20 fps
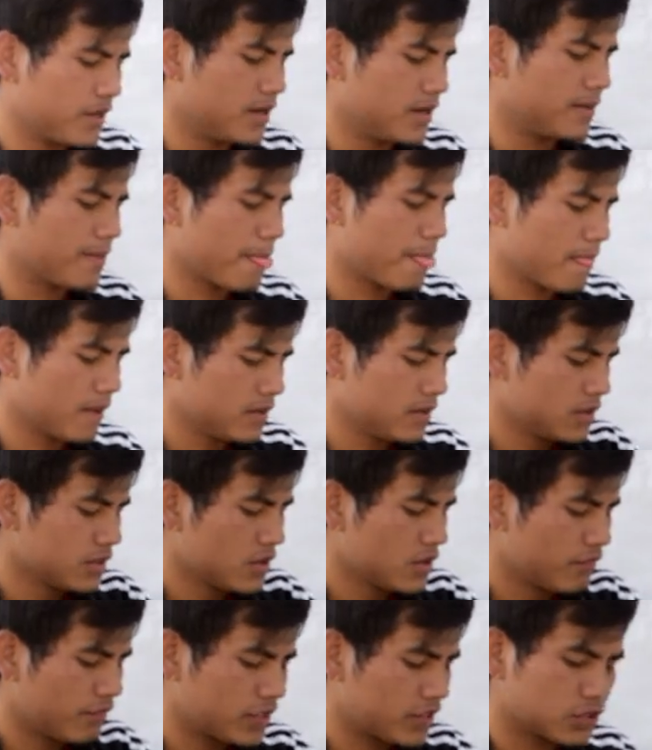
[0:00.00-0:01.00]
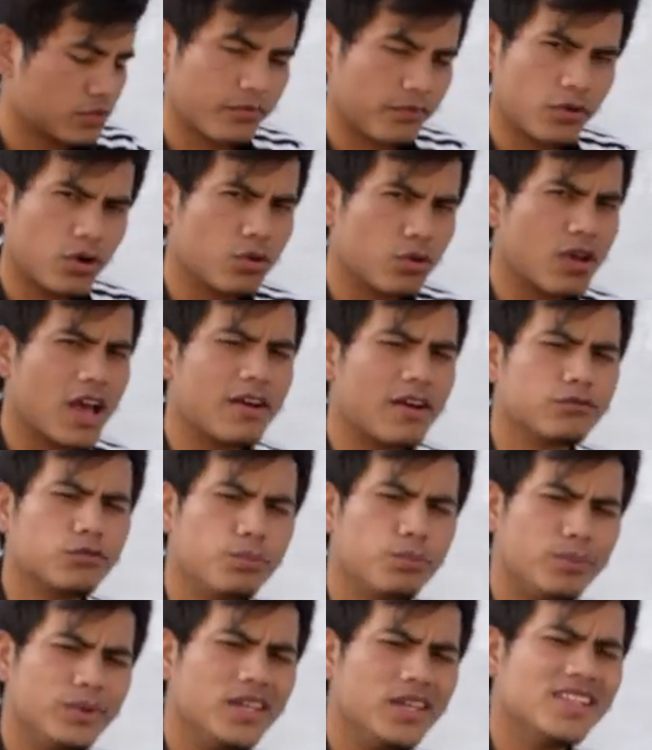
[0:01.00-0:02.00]
First of all, you have to
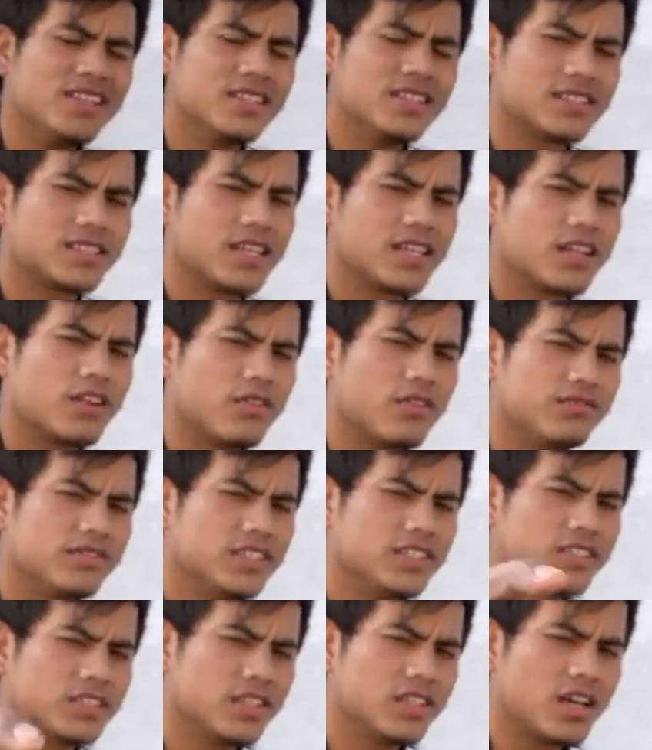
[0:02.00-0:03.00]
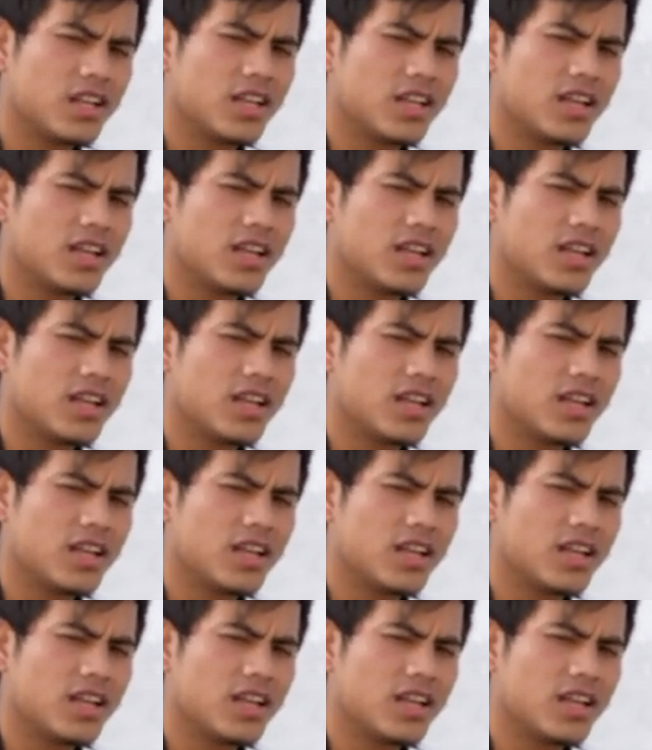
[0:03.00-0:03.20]
peel the skin of this nut